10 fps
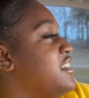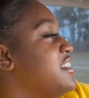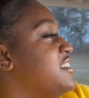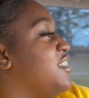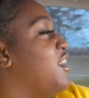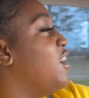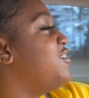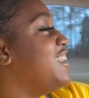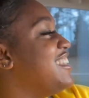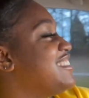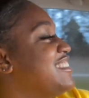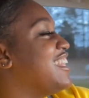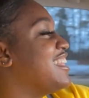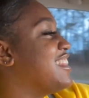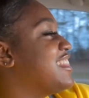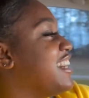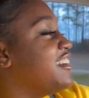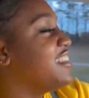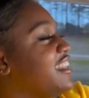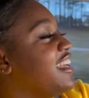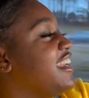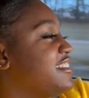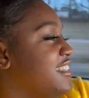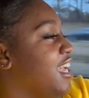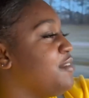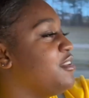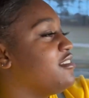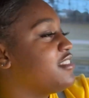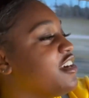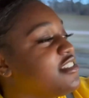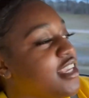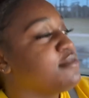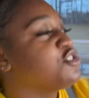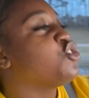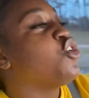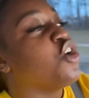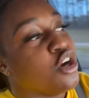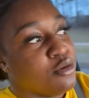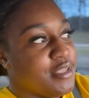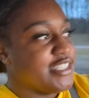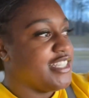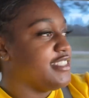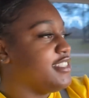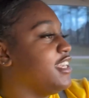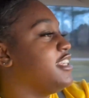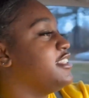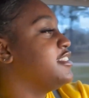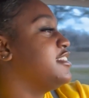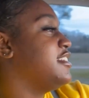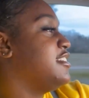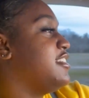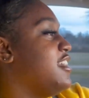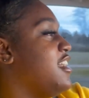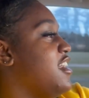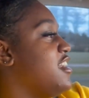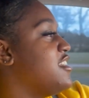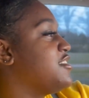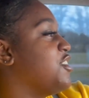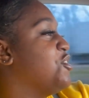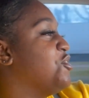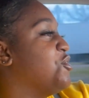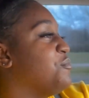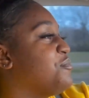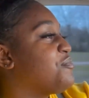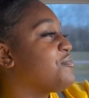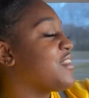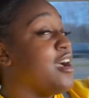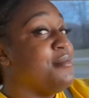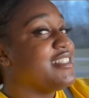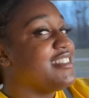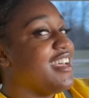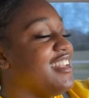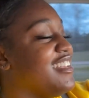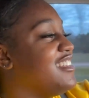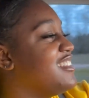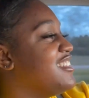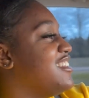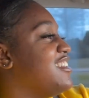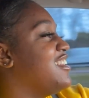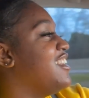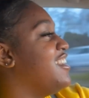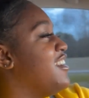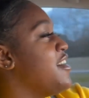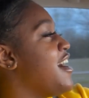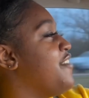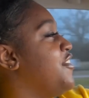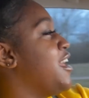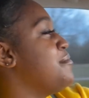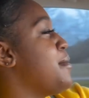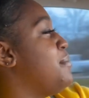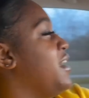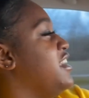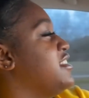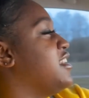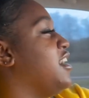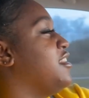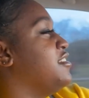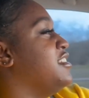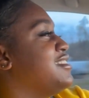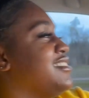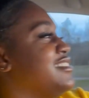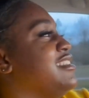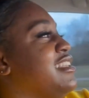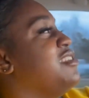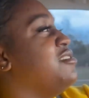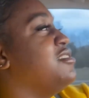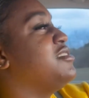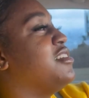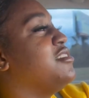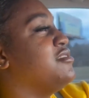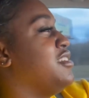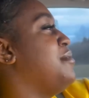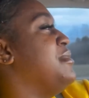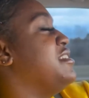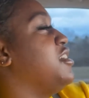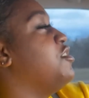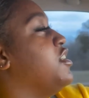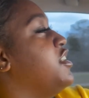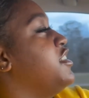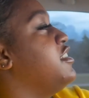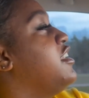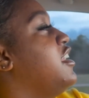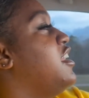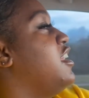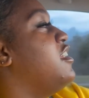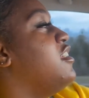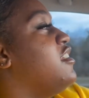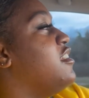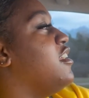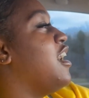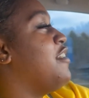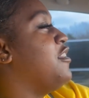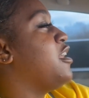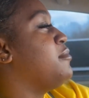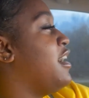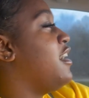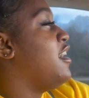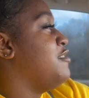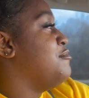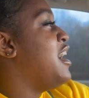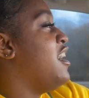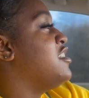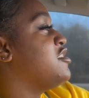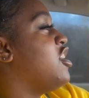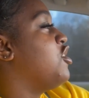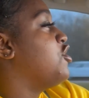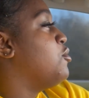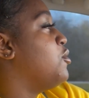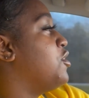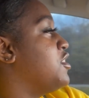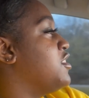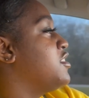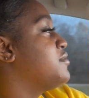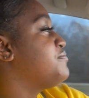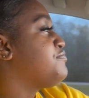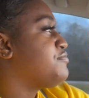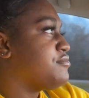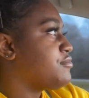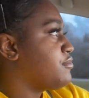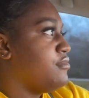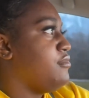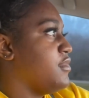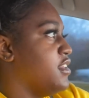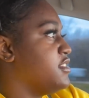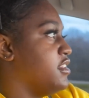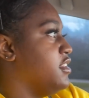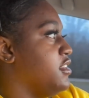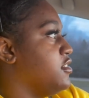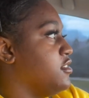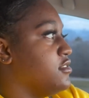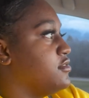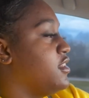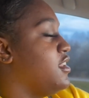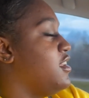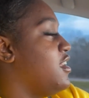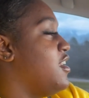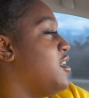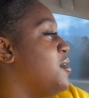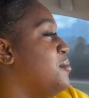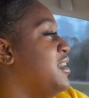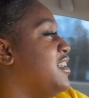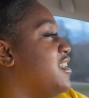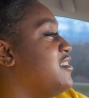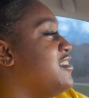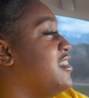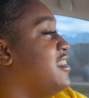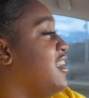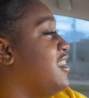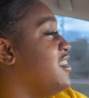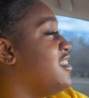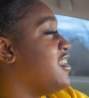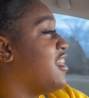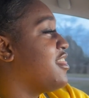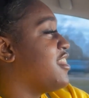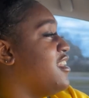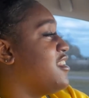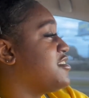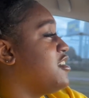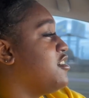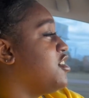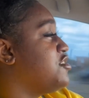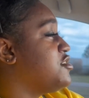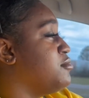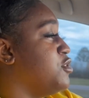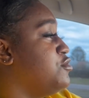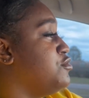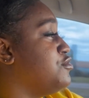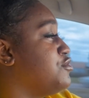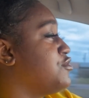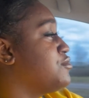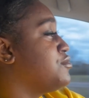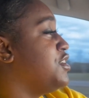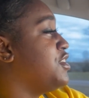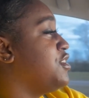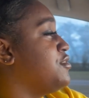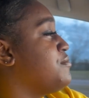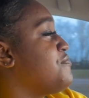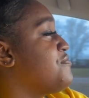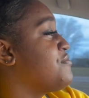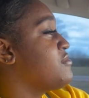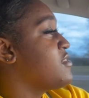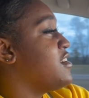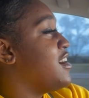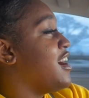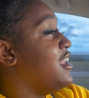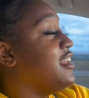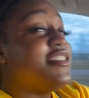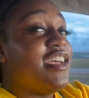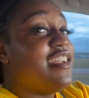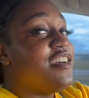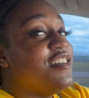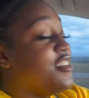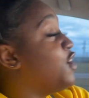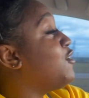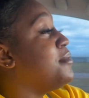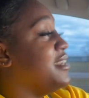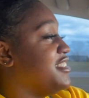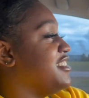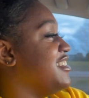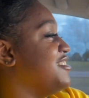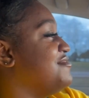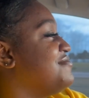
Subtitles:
So, hopefully, this is the third and last time. You know, third time's a charm, as they say. So, I'm excited. I feel like my pain tolerance, it's a needle. It's going to hurt. I feel like my eyes are going to water. It's a needle. But other than that, I think it's going to go smooth, you know? I'll let y'all know. You know I'm going to let you know.